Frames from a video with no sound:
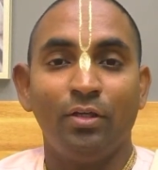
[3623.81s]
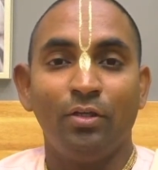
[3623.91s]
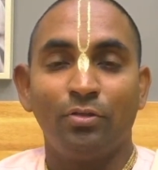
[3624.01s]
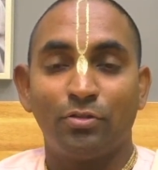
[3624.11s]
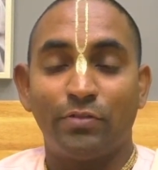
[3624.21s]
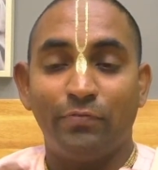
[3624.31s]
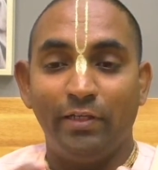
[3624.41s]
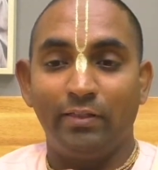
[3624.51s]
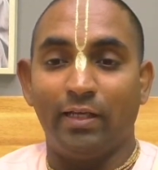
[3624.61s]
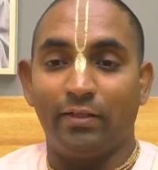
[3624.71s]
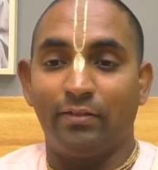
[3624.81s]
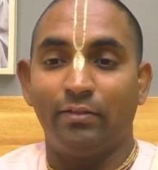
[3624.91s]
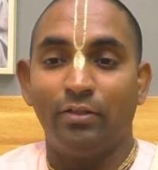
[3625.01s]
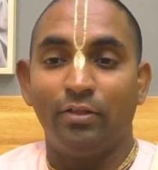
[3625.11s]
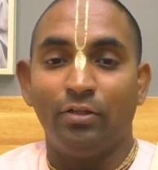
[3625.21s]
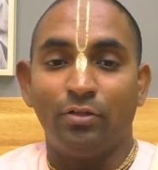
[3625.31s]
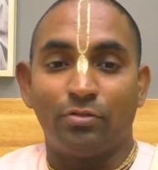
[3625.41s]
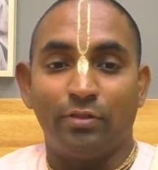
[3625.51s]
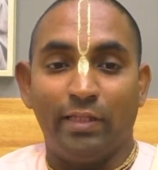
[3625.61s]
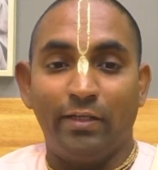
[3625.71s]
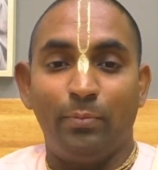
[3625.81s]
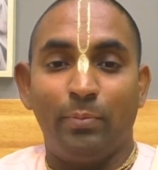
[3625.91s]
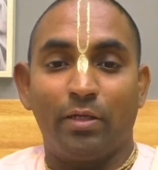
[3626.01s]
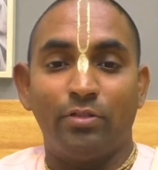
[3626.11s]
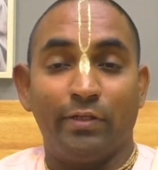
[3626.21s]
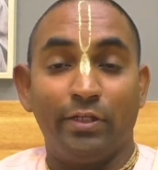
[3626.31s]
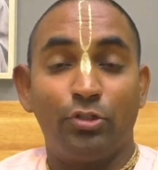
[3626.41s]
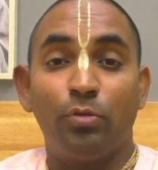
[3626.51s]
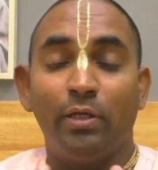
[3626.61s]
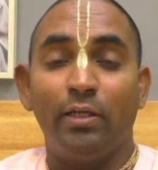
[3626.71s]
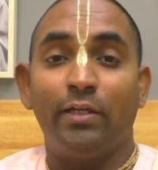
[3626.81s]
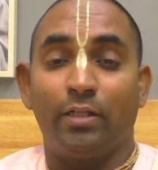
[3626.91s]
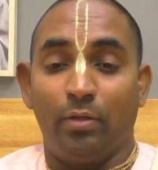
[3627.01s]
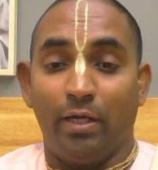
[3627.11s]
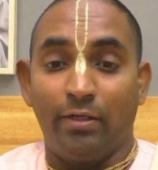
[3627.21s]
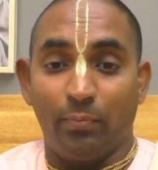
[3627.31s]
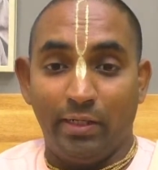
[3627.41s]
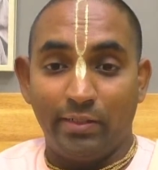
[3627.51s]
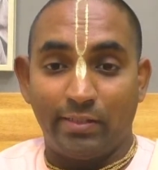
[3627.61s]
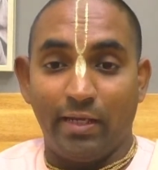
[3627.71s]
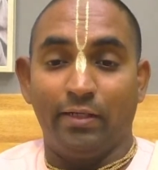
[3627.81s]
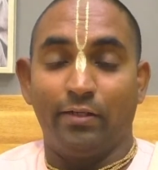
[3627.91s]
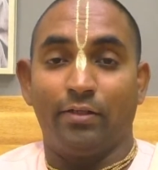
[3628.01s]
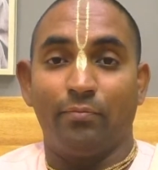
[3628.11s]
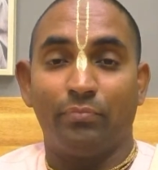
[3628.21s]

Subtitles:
So he's feeling that. So then he becomes very jubilant and remains silent.